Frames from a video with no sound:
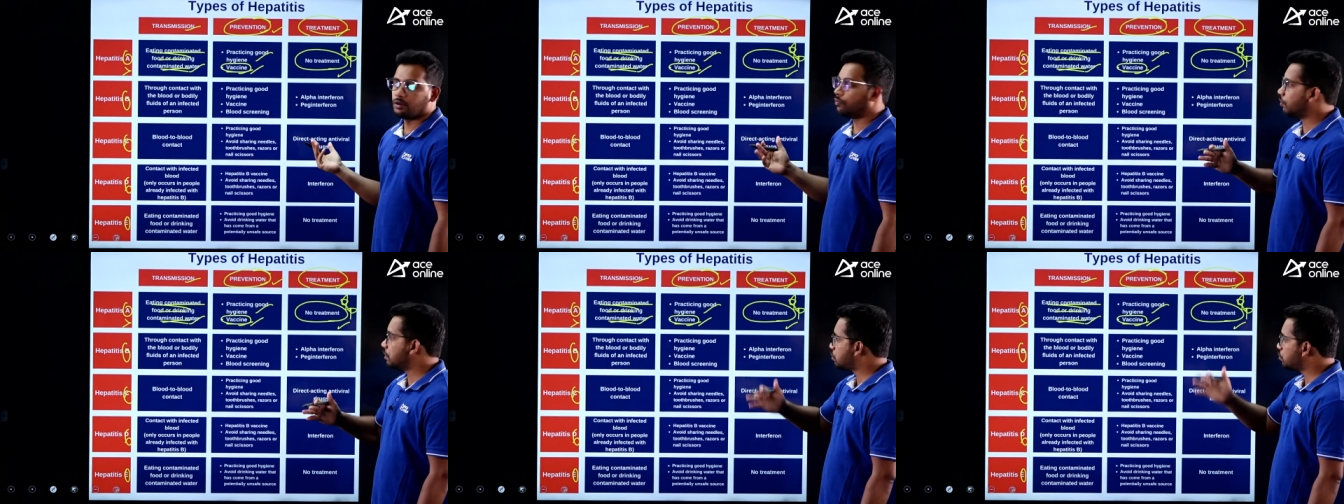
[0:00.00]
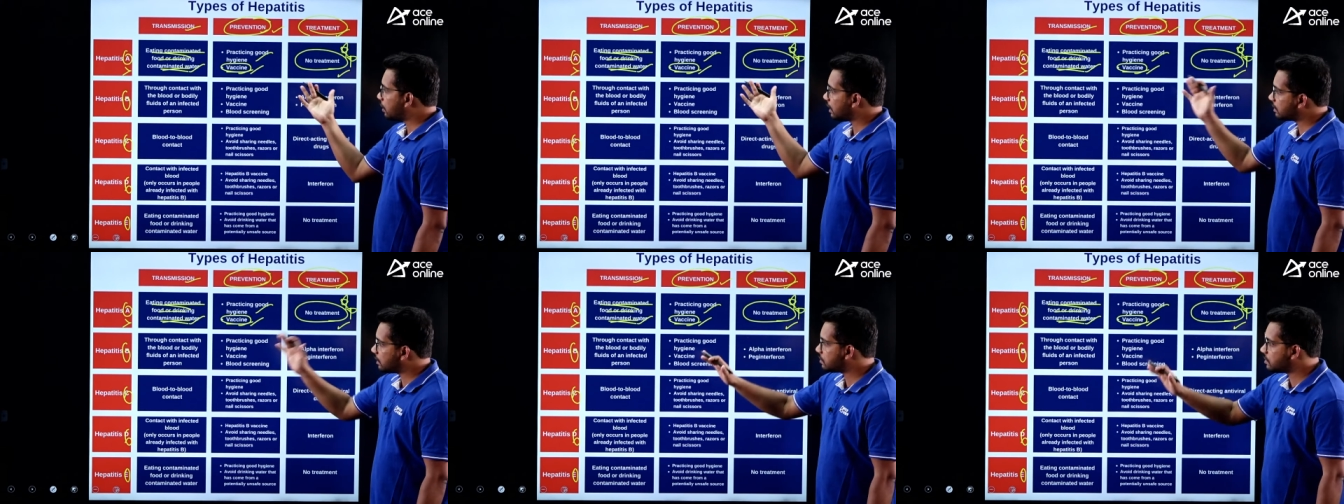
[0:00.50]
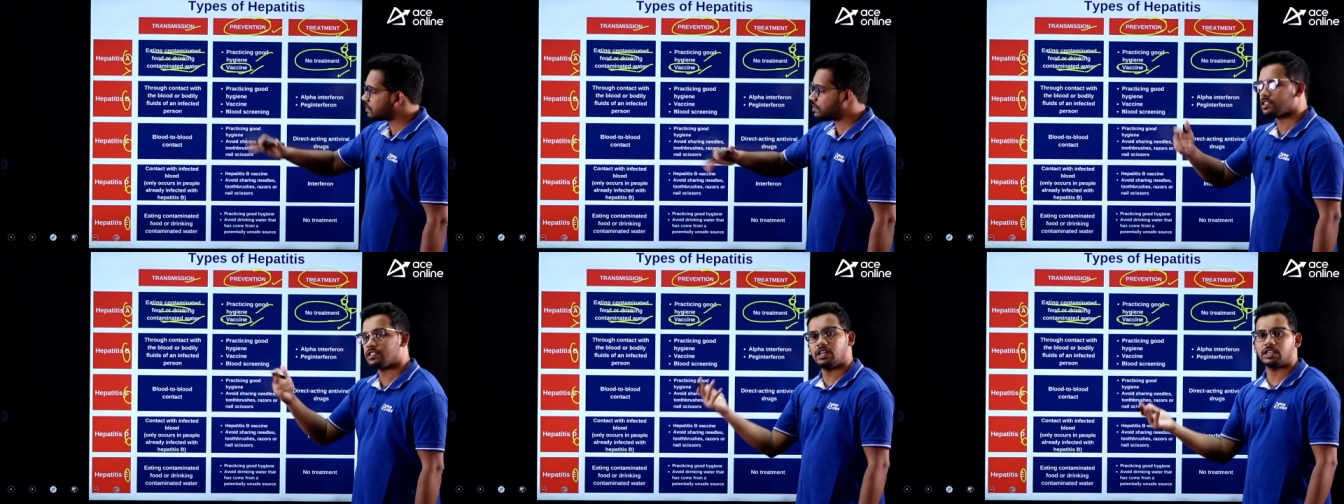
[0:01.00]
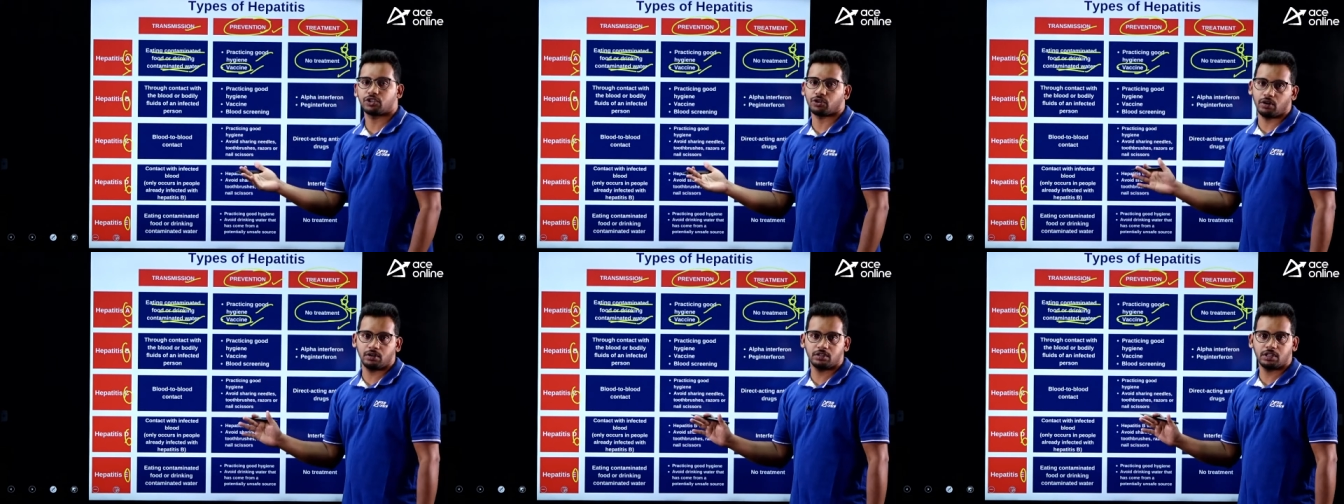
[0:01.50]
Once you get this disease that is
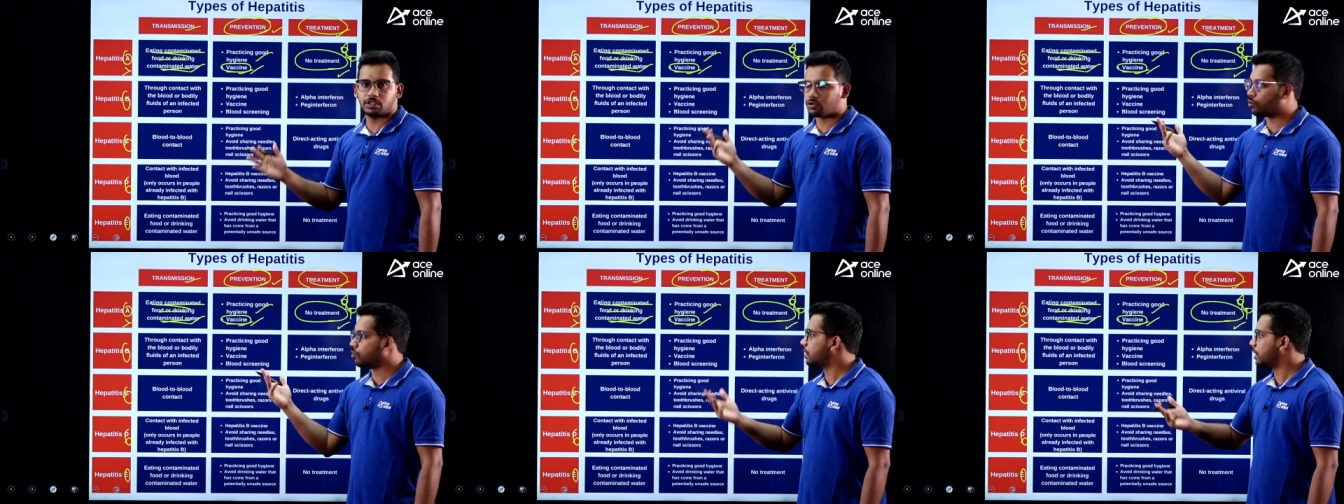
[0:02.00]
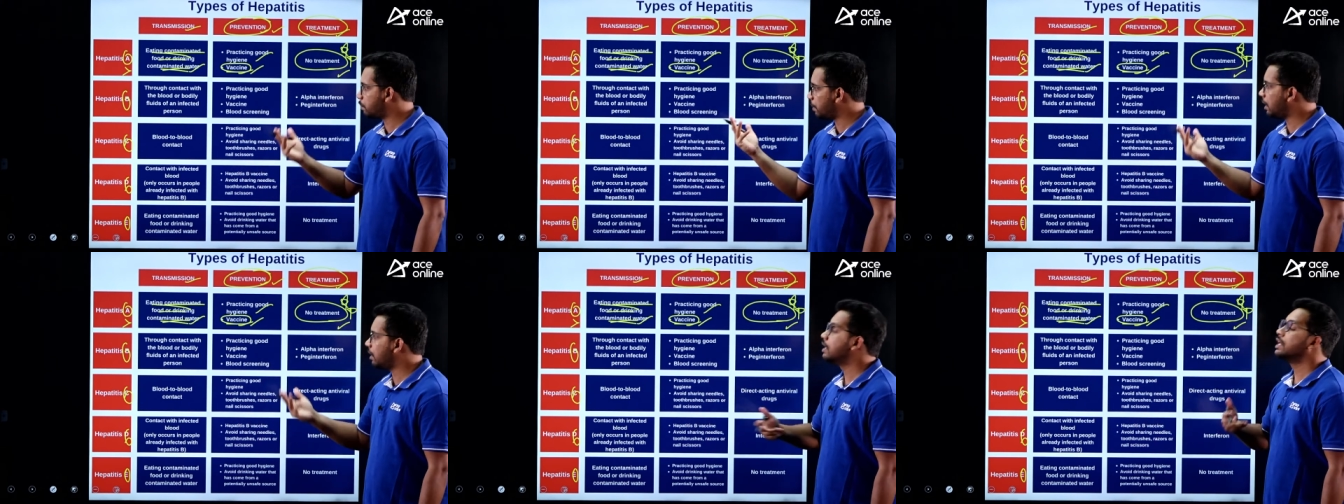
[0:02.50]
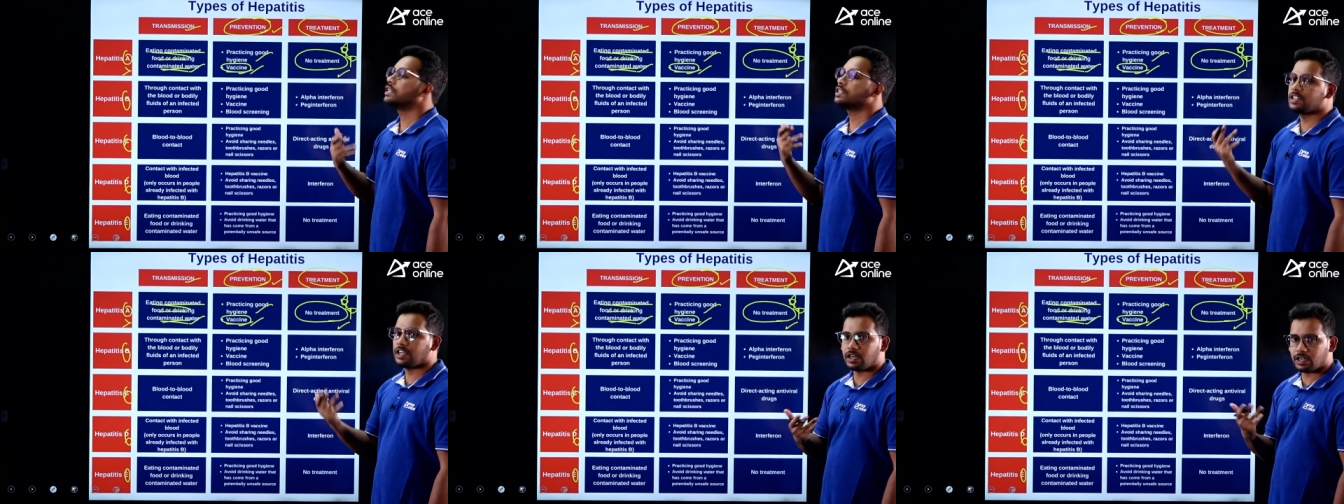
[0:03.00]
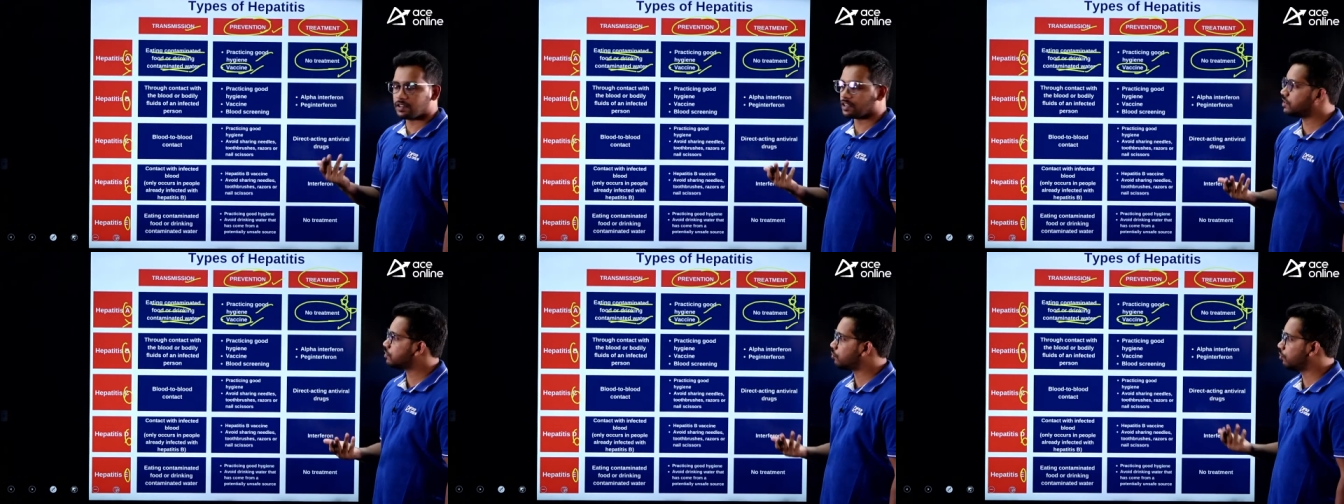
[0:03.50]
all there is no treatment still
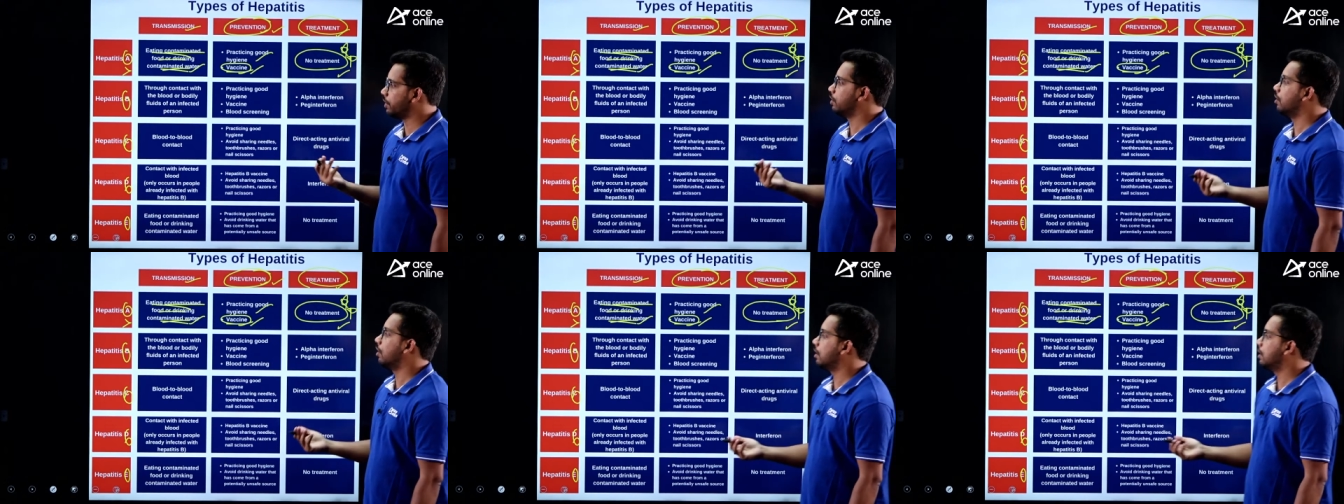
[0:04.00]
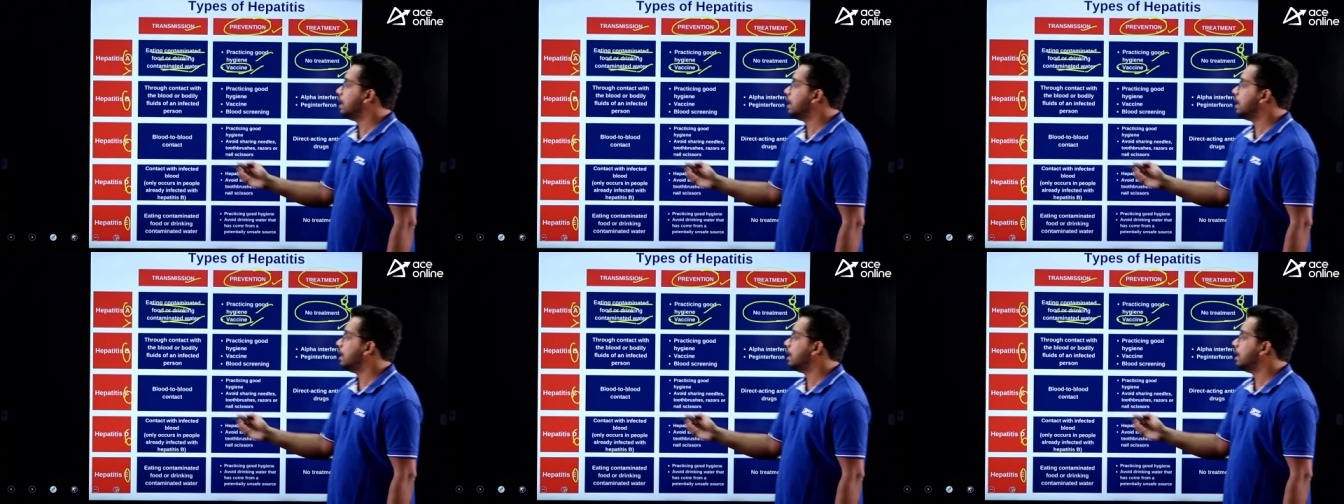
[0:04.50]
research is going on.